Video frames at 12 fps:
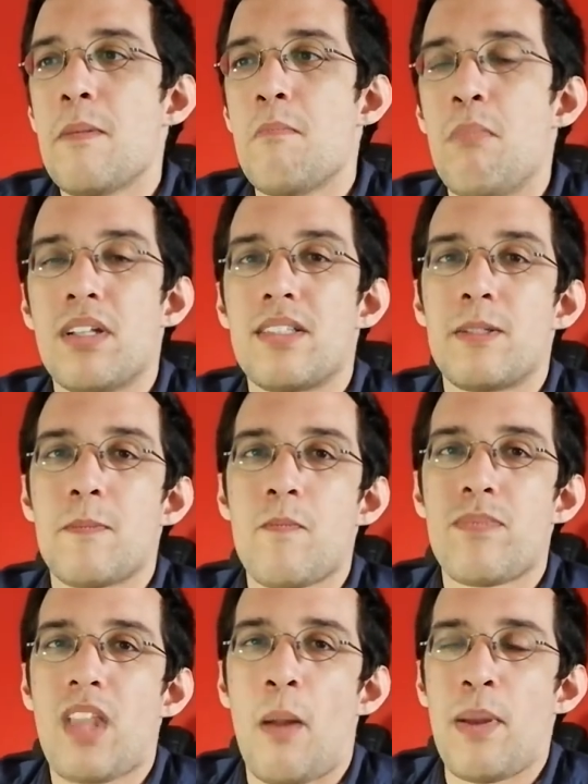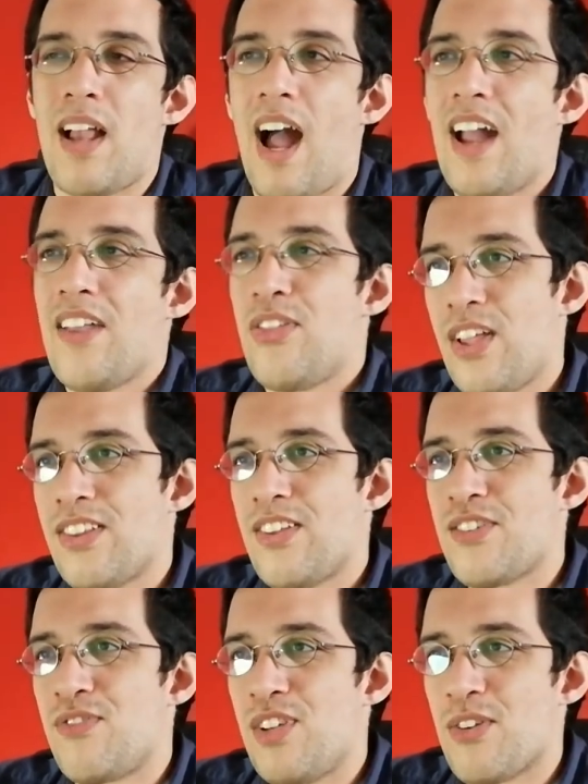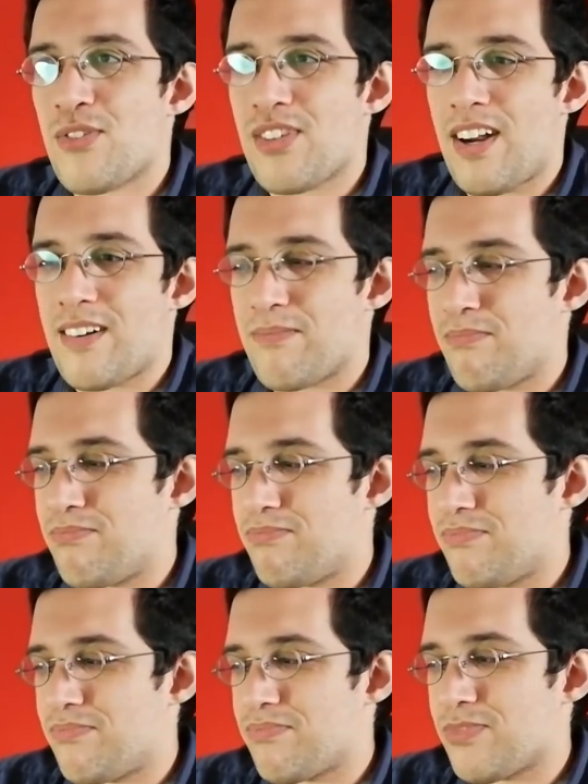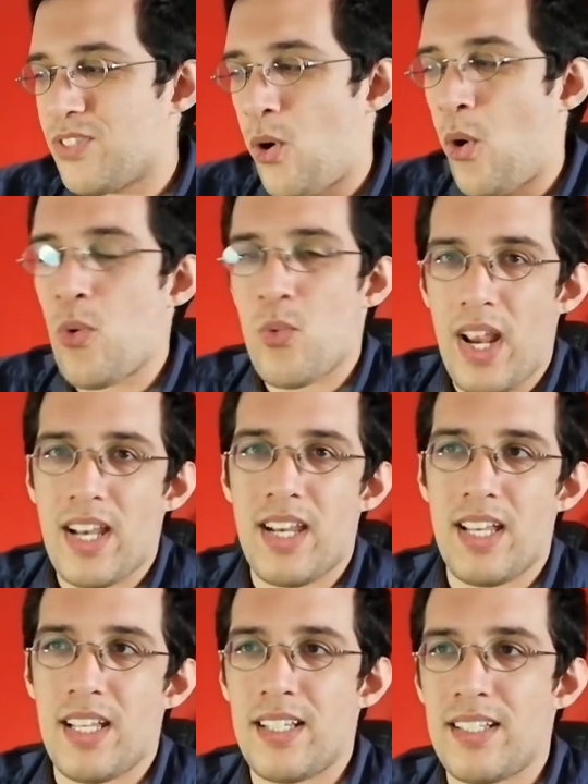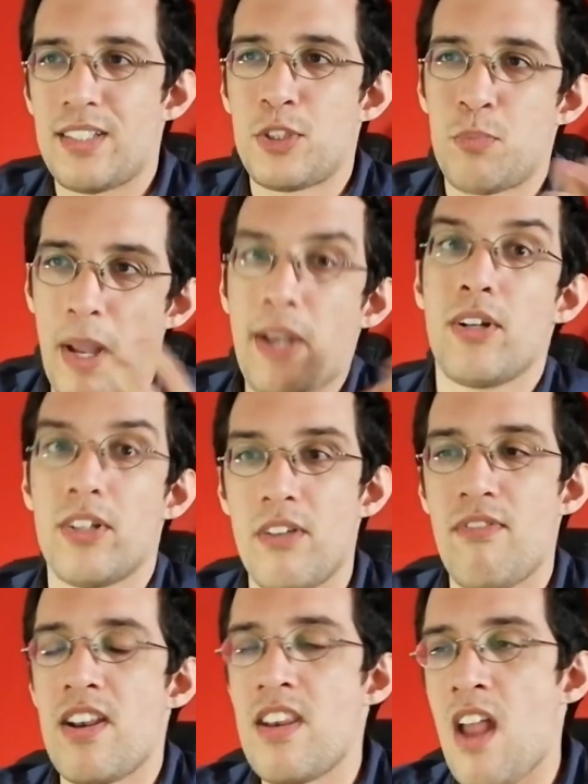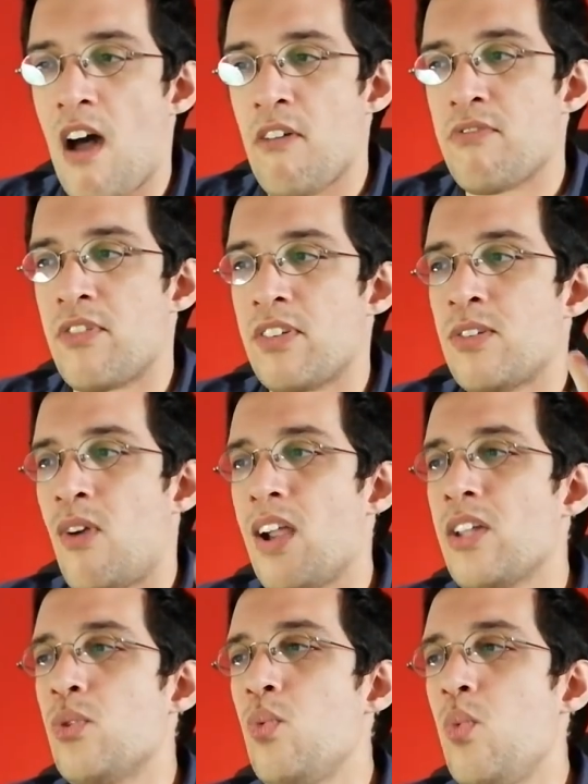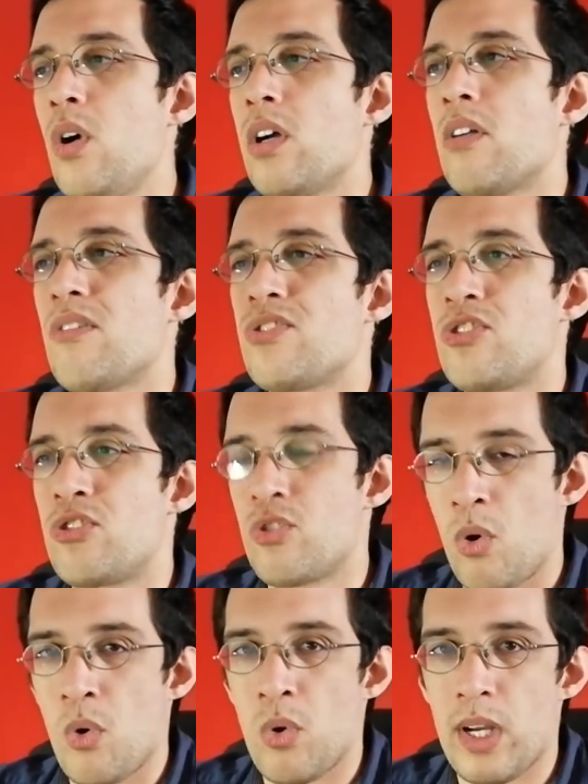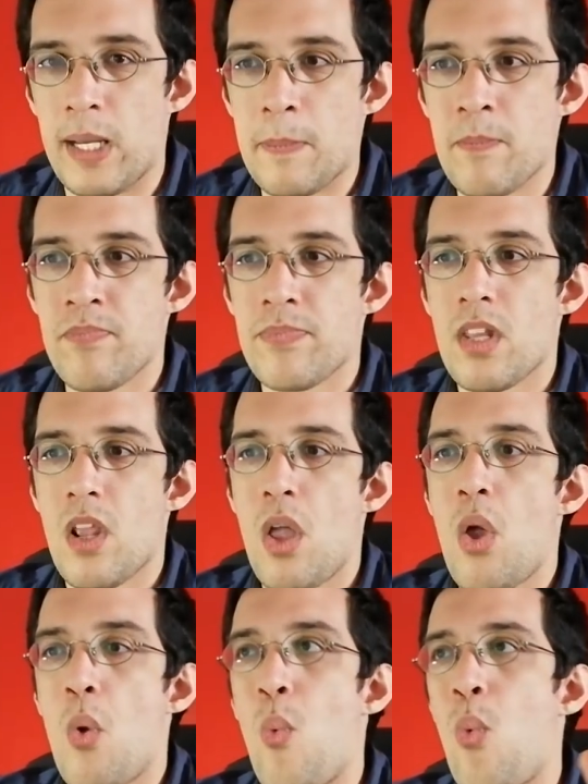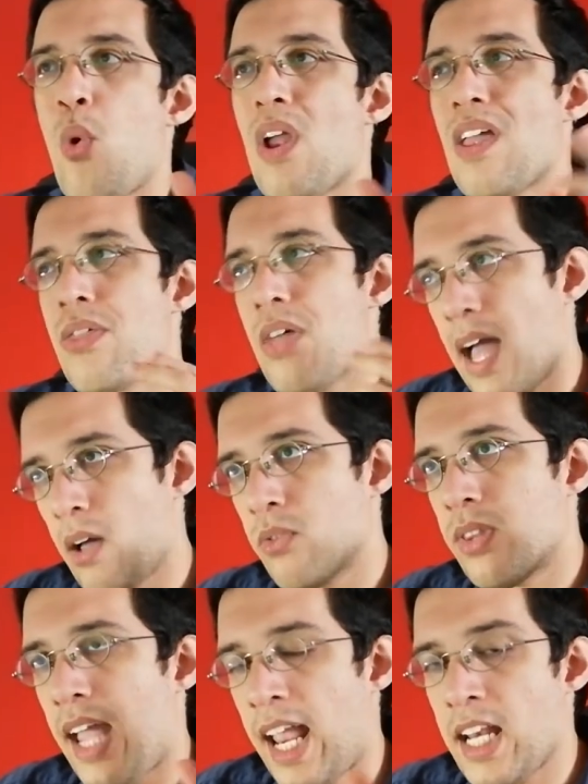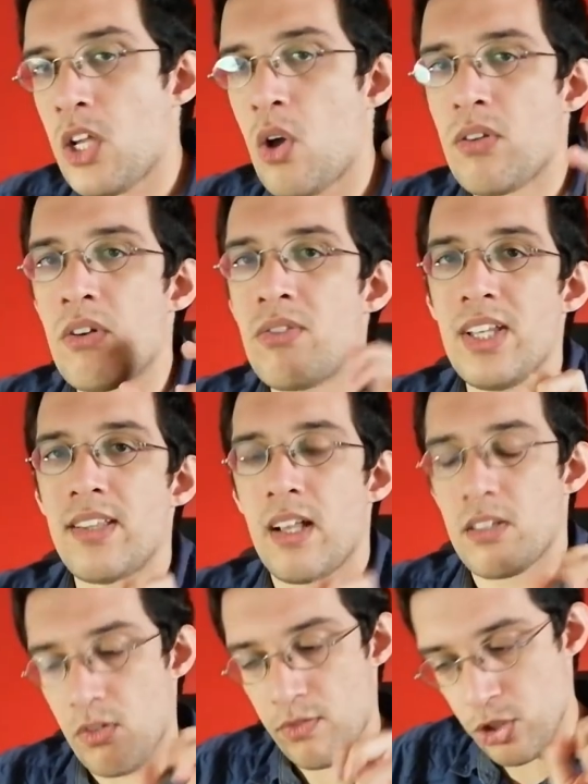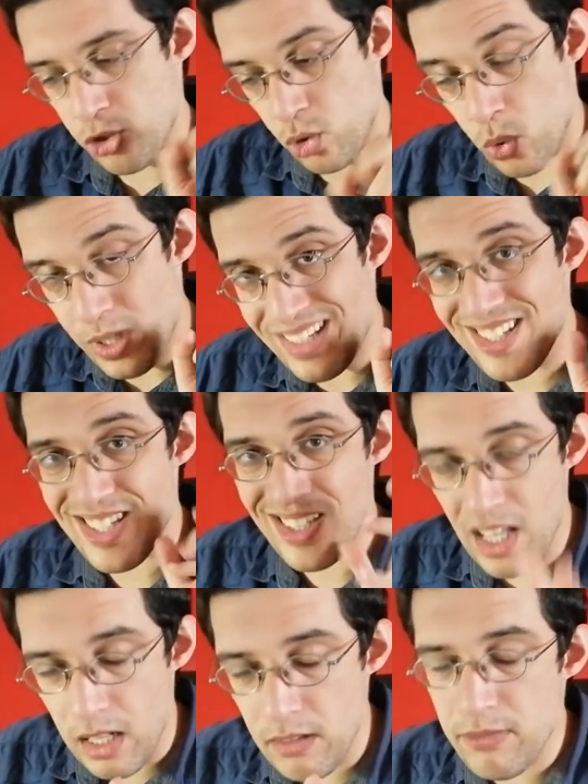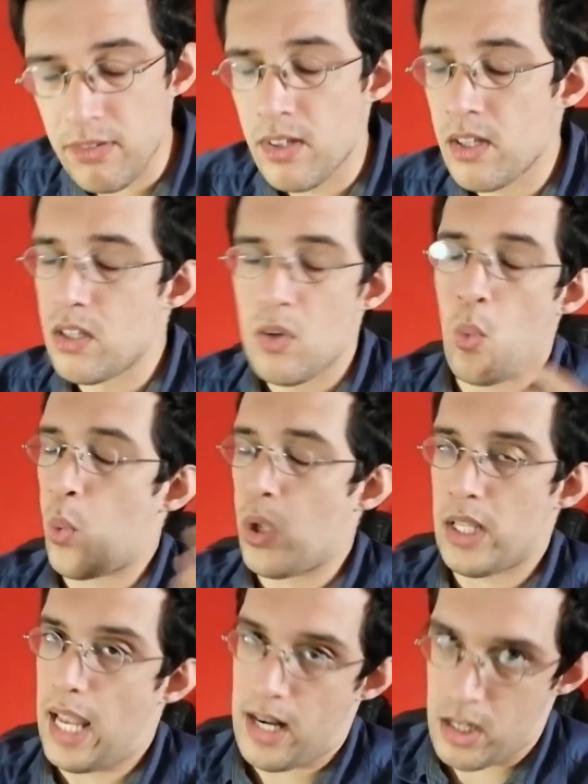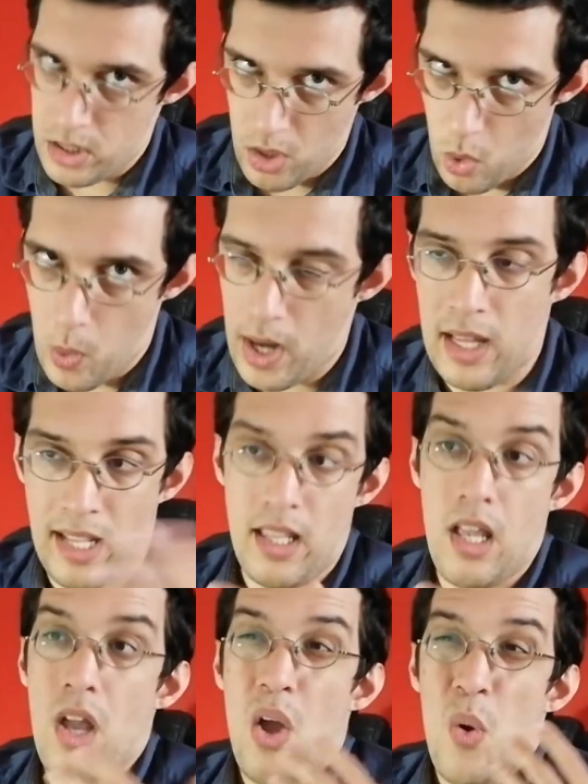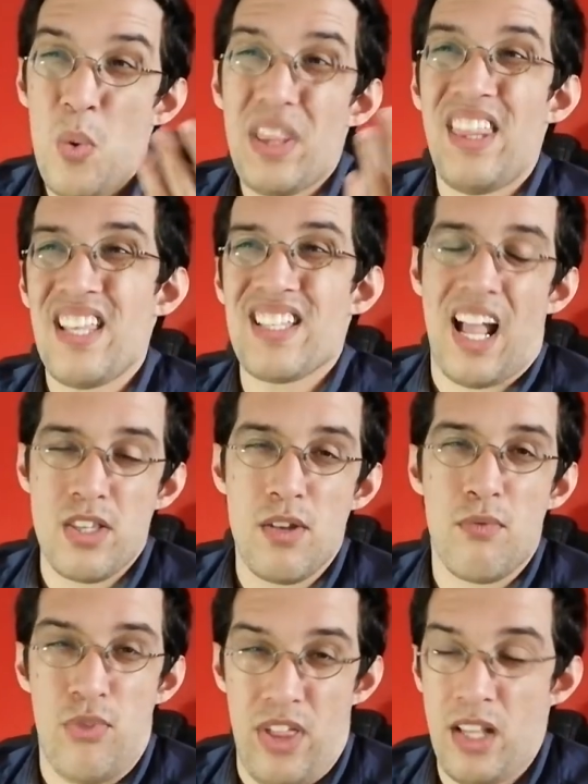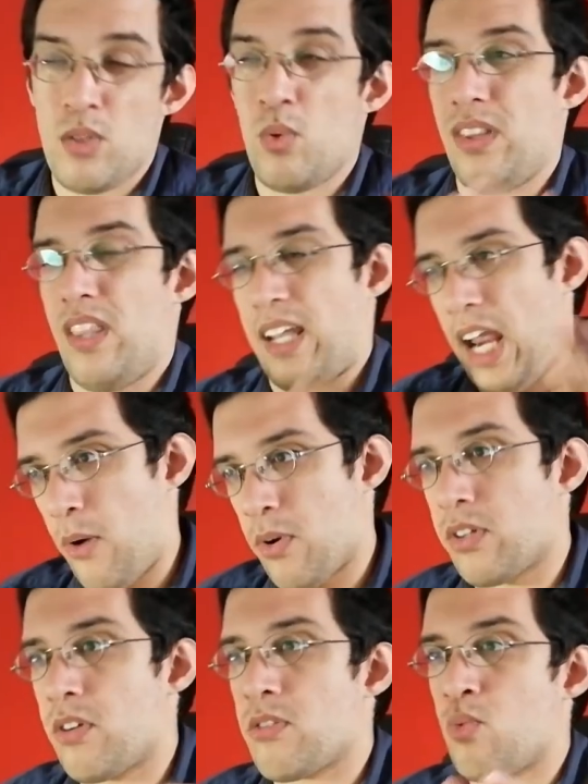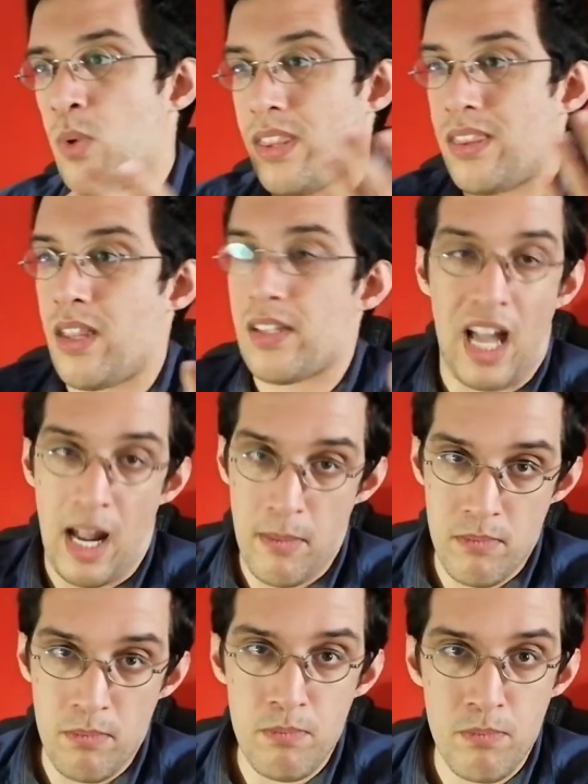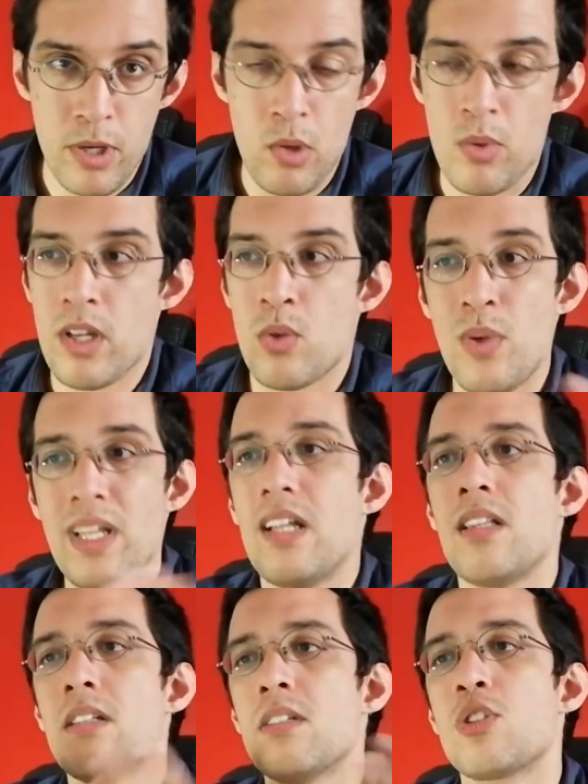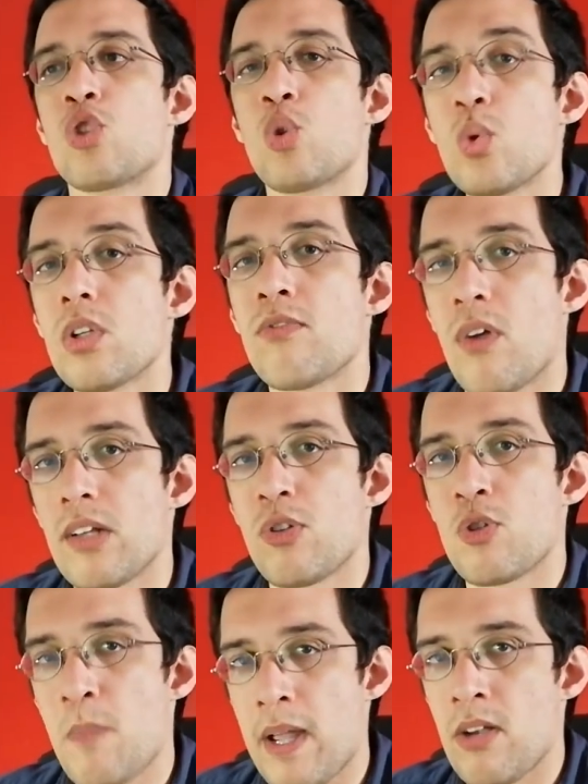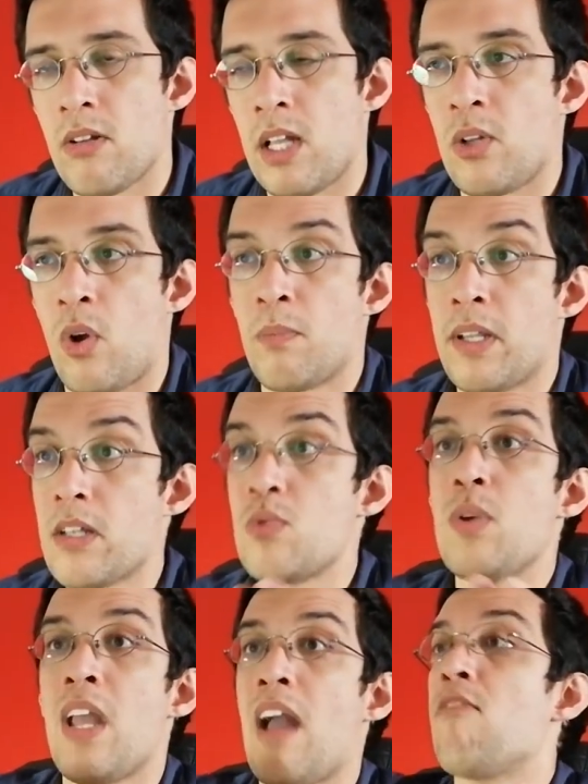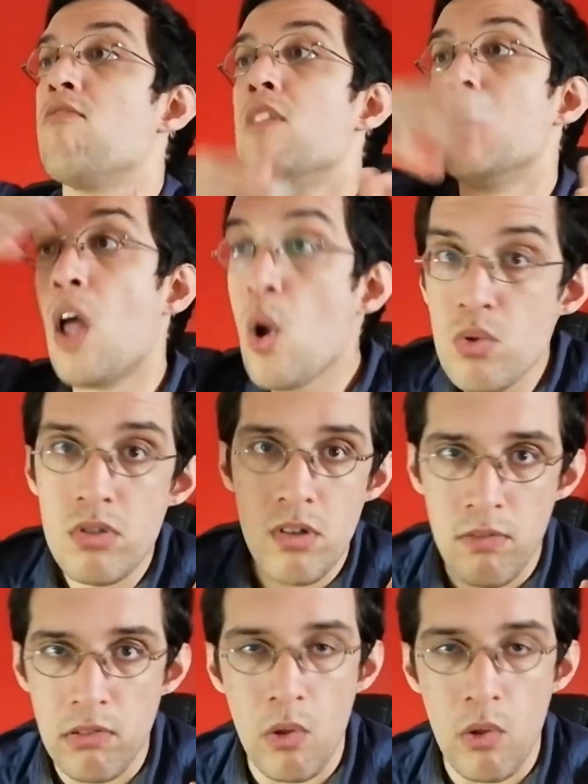But I mean, I think these videos are already speculative enough and trying to work on a story without any other details of the story itself will get us nowhere. Like with these kinds of things, with the characters, with the time period, we can sort of try to speculate on because we have loads of